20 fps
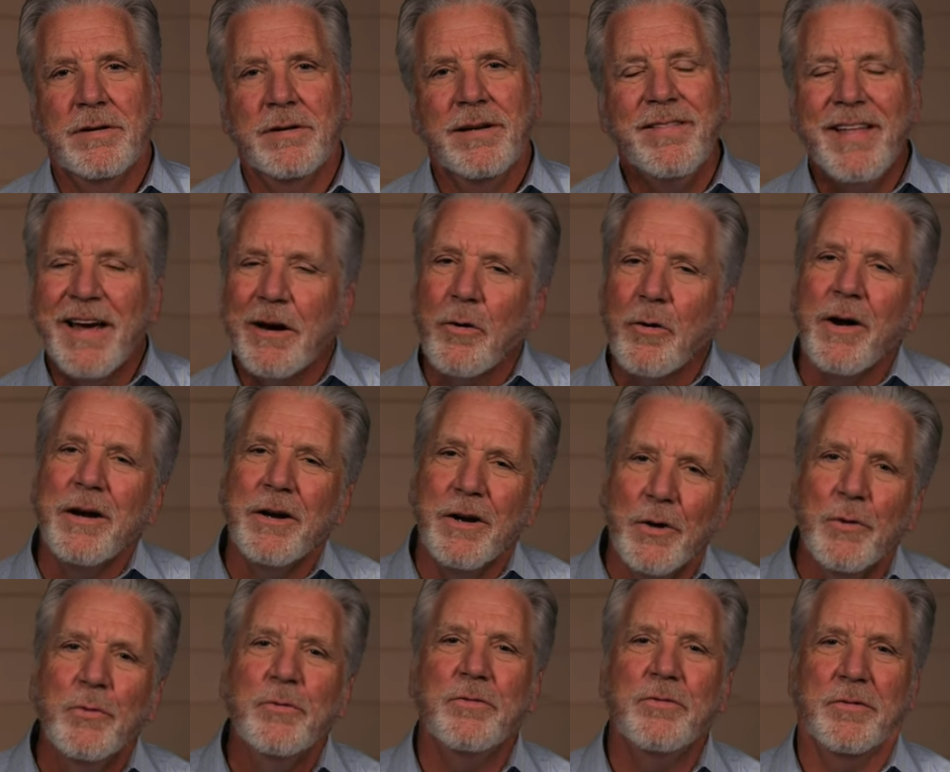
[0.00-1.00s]
Isn't that great
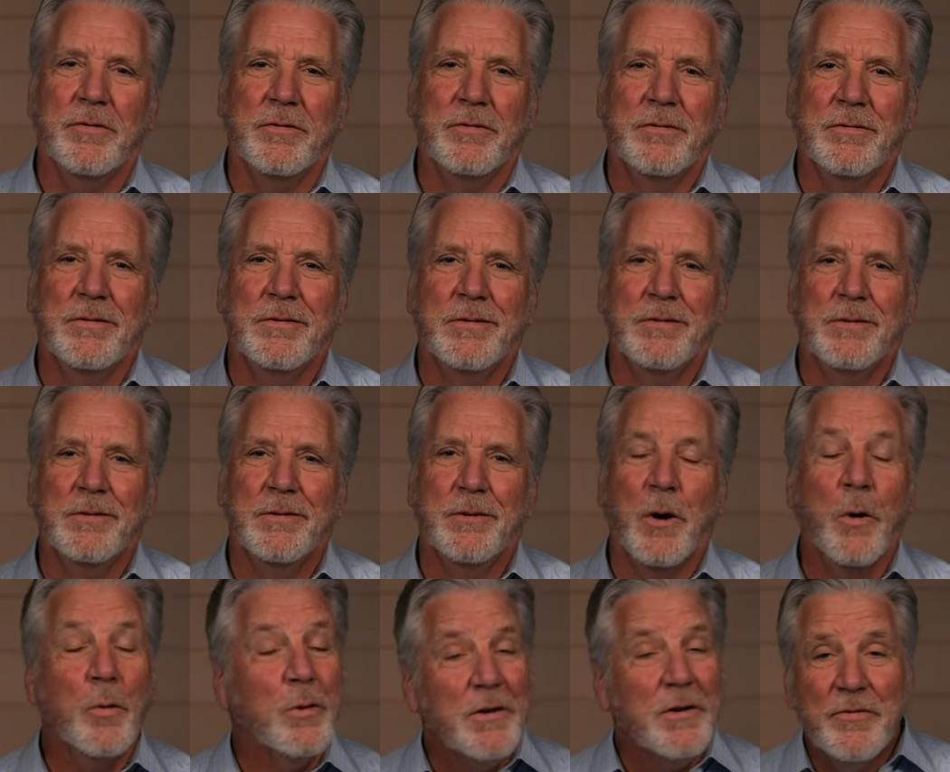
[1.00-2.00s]
news?
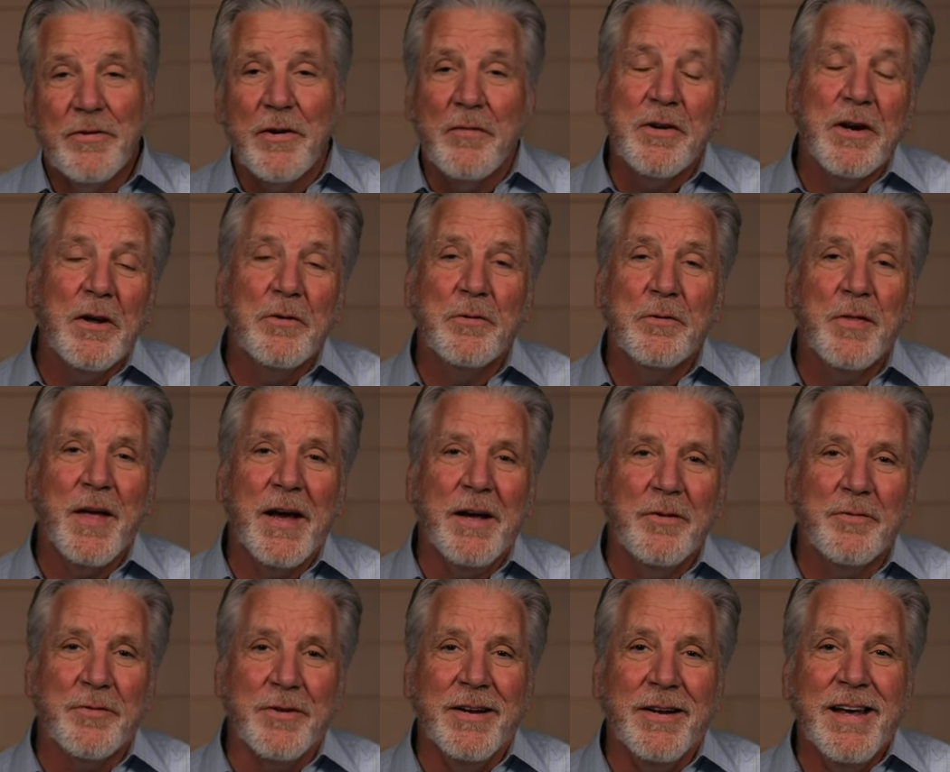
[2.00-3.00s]
Only
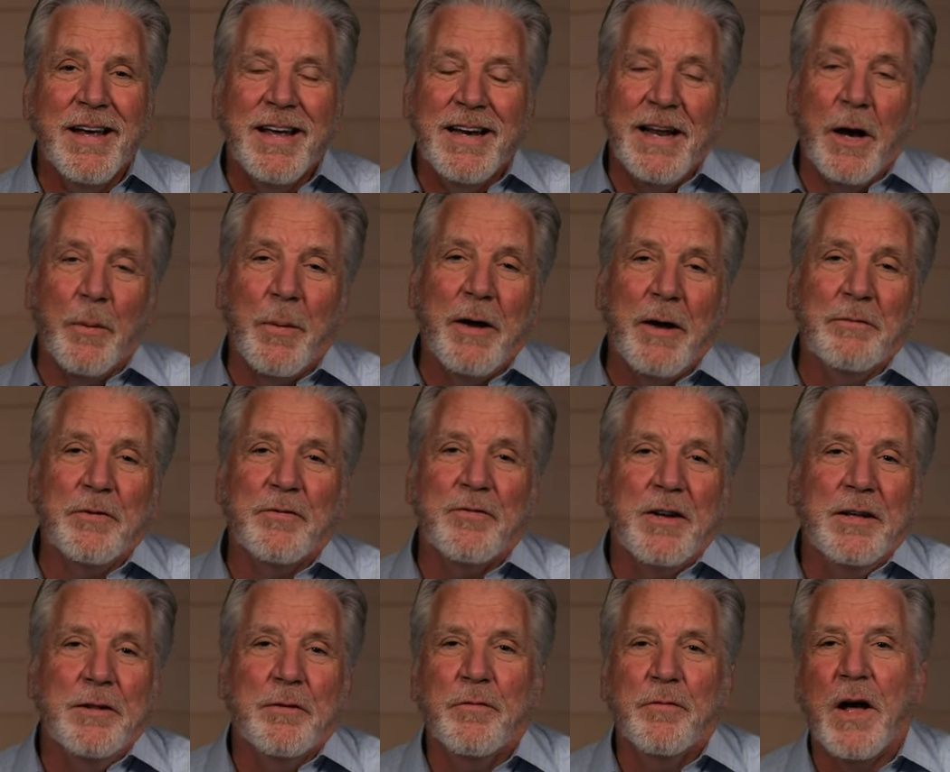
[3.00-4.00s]
700,000. Now, we haven't
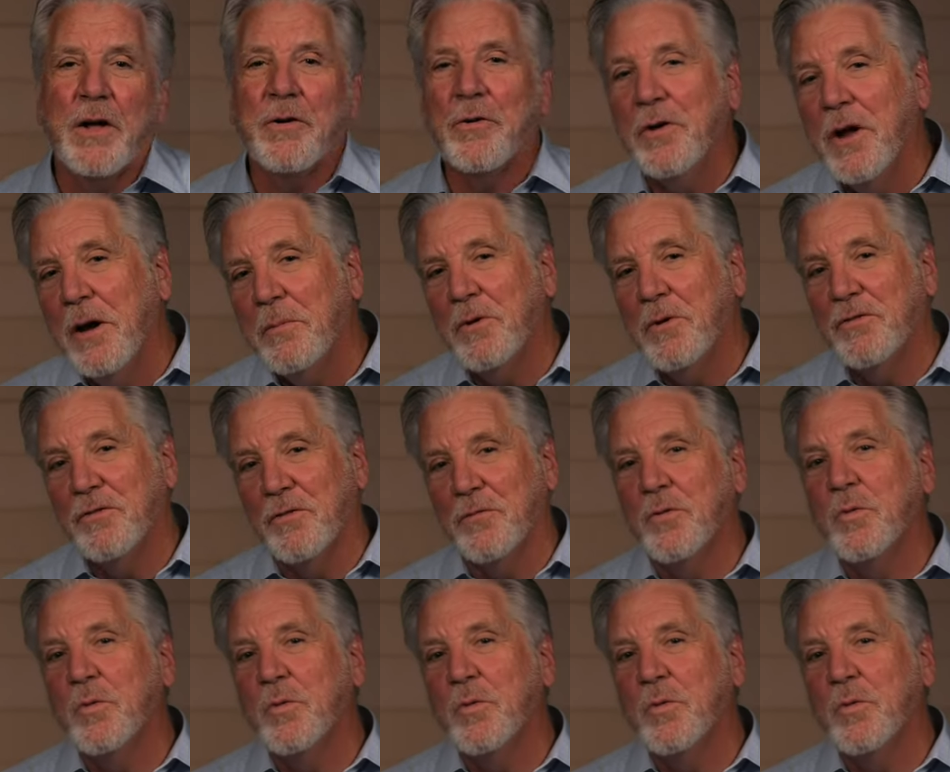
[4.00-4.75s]
seen the final numbers of